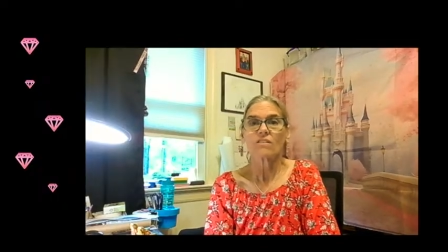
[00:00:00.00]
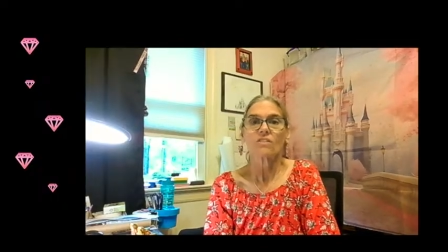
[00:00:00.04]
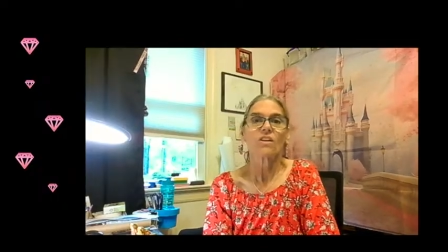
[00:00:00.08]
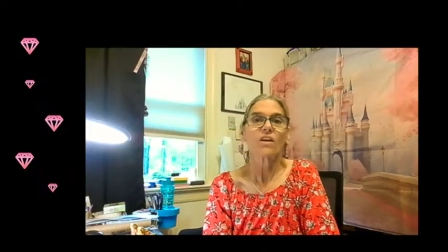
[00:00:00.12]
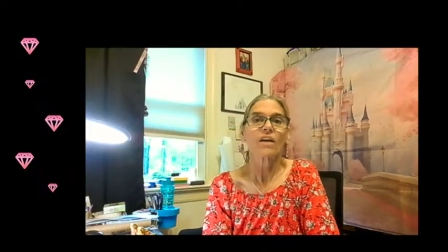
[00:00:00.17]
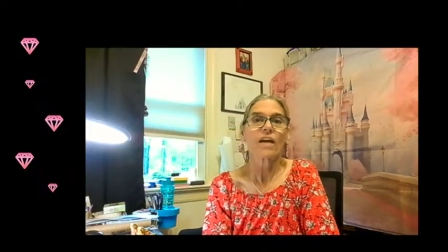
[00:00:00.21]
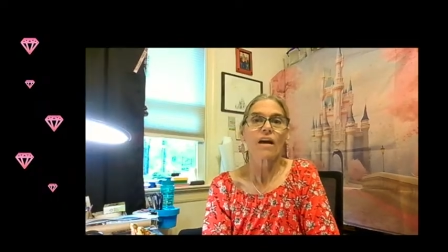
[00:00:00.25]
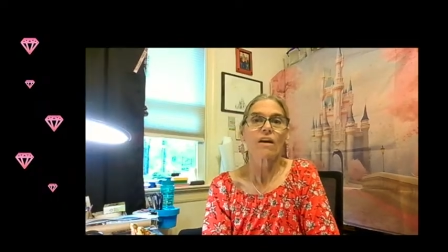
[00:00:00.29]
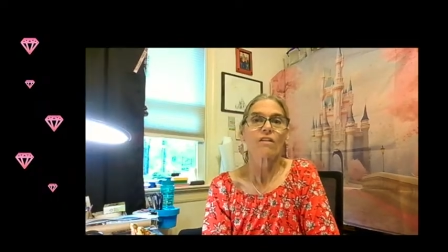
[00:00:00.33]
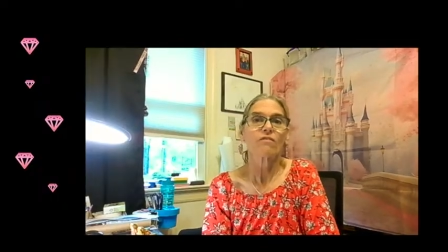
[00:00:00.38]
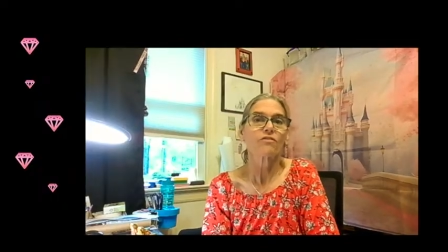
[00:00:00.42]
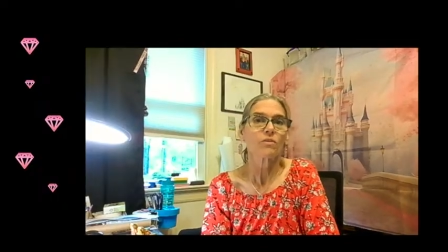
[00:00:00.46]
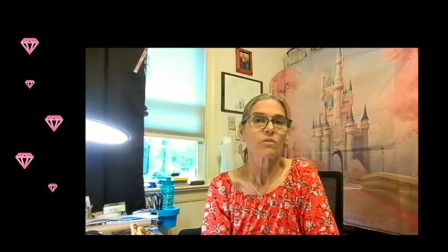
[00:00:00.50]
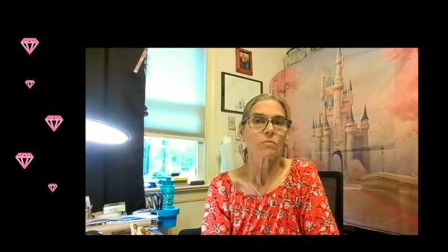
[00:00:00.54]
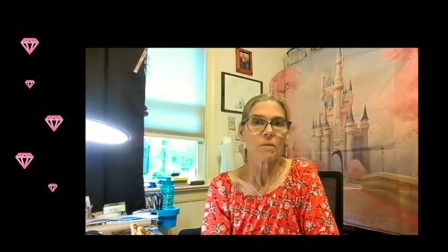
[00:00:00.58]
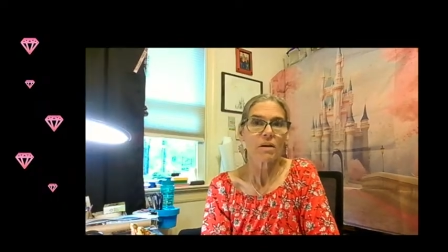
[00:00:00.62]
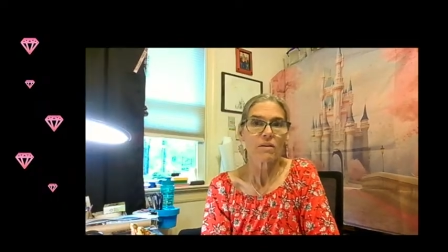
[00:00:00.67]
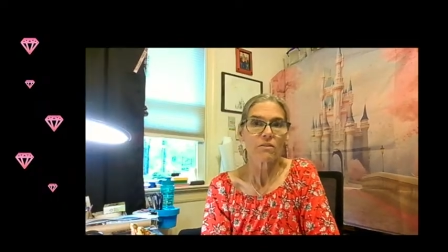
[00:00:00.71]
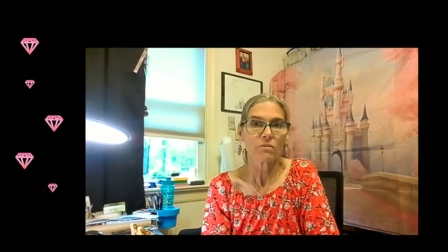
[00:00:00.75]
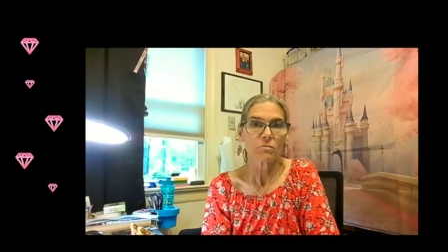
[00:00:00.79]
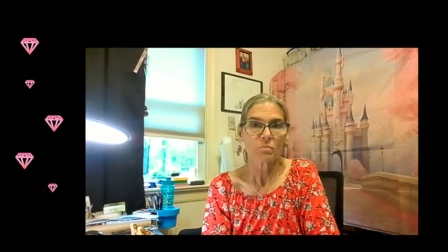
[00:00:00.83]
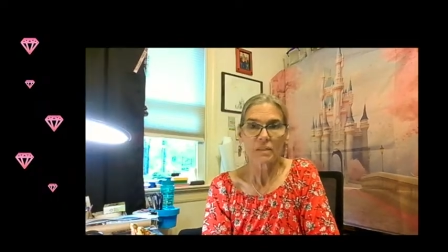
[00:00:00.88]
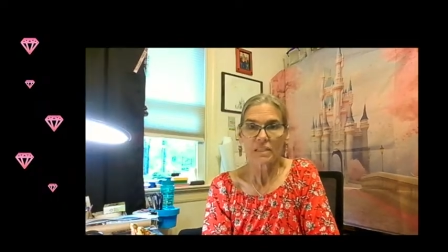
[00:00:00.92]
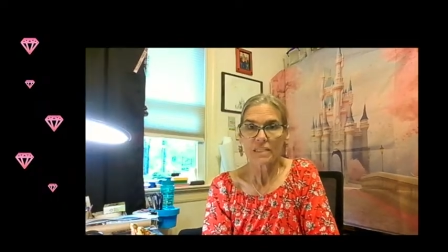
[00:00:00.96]
lookout for my
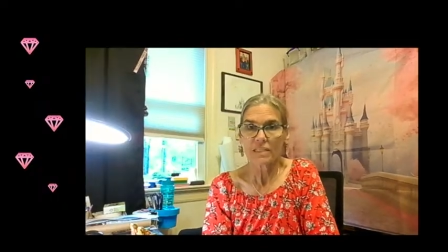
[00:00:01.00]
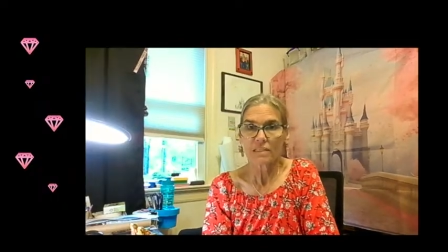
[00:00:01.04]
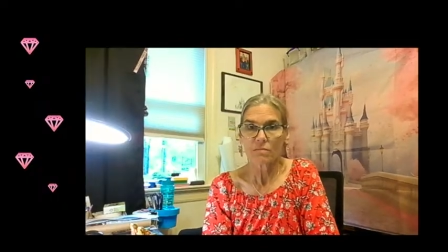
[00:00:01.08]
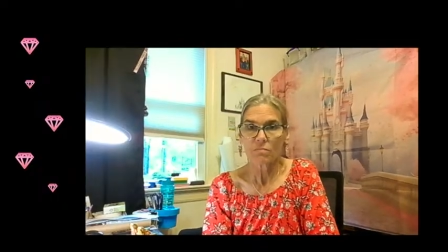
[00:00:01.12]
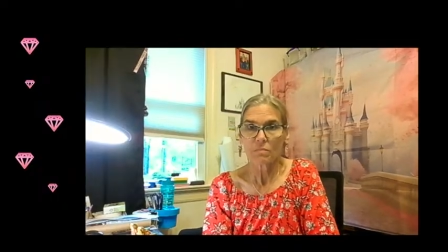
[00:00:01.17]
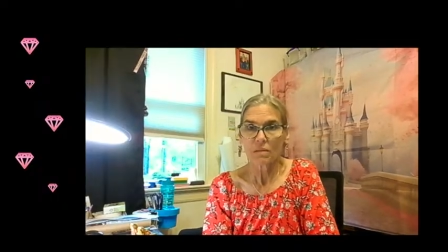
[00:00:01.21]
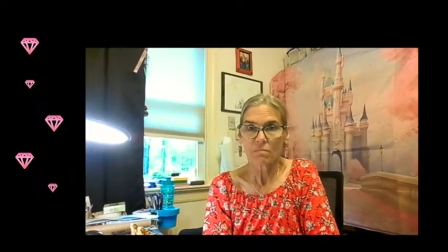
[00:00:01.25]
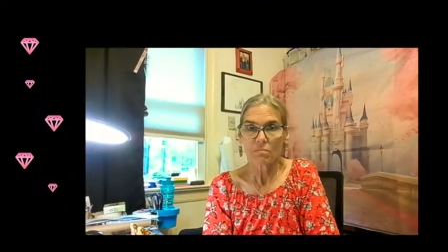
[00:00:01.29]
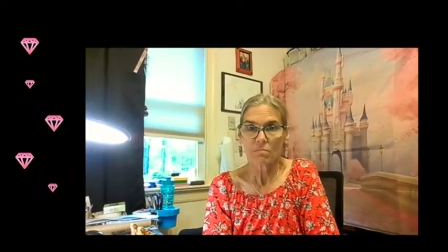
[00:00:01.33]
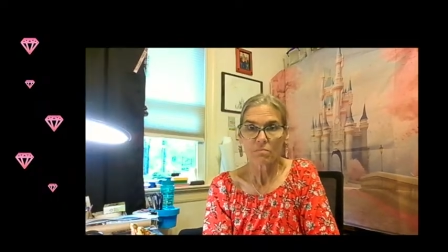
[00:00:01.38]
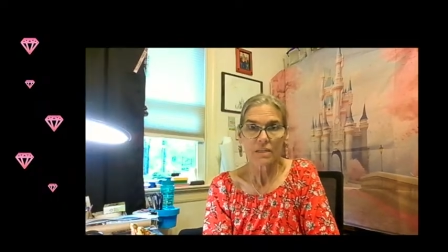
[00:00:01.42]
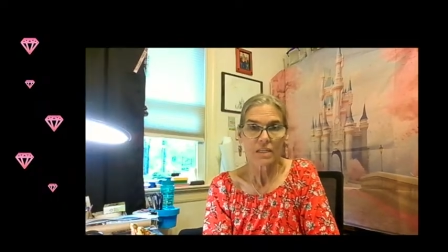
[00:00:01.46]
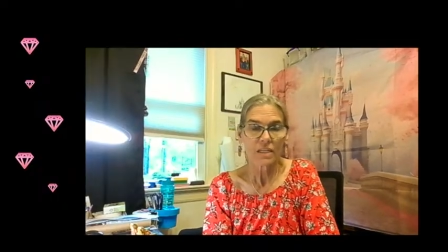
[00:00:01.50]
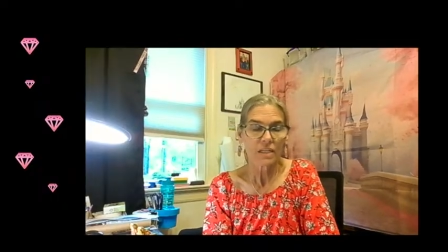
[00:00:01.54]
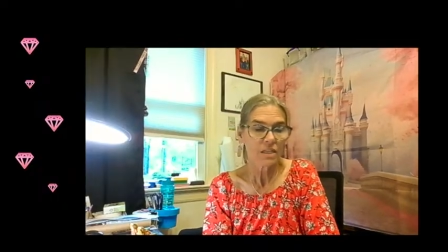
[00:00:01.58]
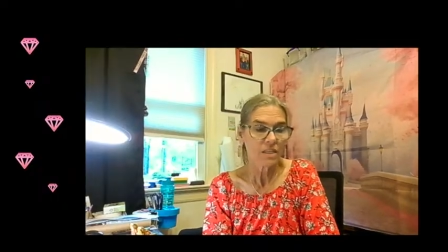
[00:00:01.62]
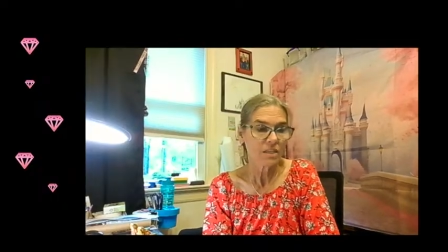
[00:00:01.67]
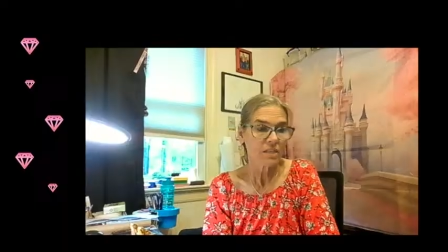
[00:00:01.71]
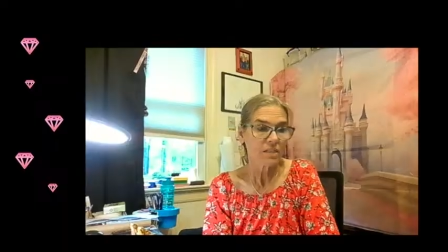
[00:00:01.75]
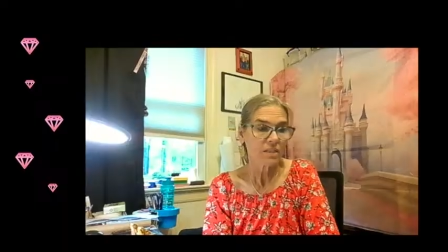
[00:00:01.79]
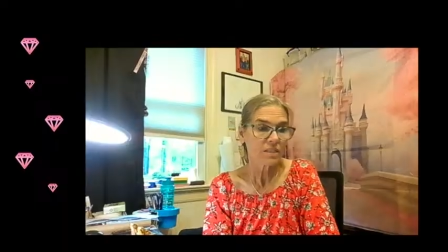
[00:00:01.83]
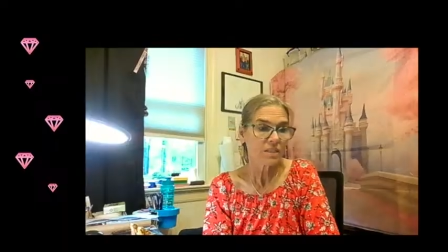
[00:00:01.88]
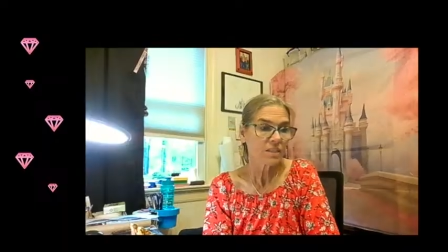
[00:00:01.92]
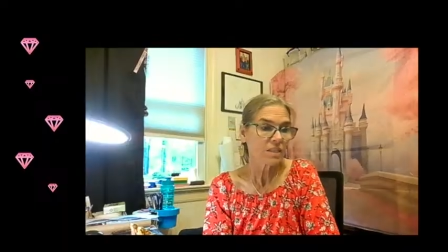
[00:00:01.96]
replacement
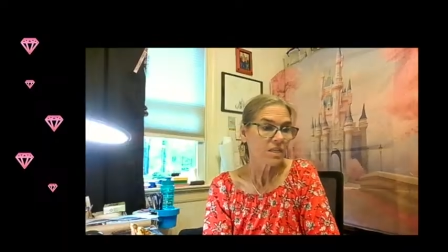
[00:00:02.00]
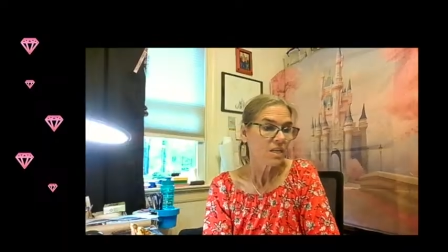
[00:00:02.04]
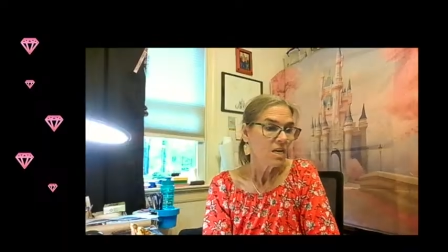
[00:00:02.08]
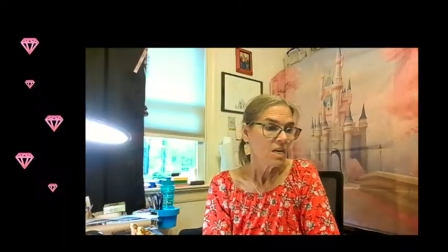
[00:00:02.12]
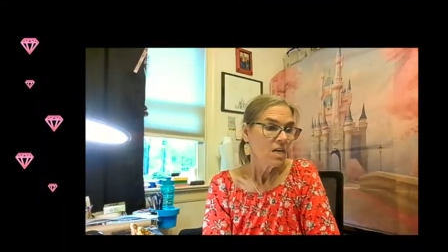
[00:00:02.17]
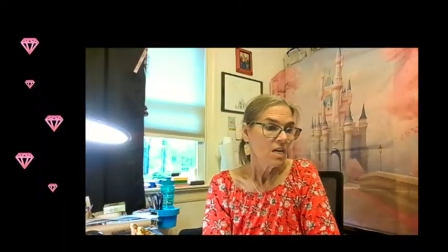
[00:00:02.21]
because